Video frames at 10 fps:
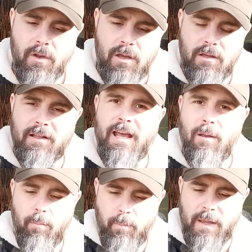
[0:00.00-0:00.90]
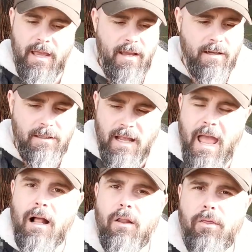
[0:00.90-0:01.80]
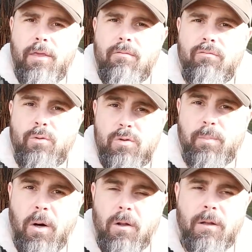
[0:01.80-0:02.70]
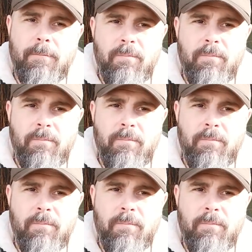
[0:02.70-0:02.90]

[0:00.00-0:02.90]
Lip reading: you'll get a big healthy root ball,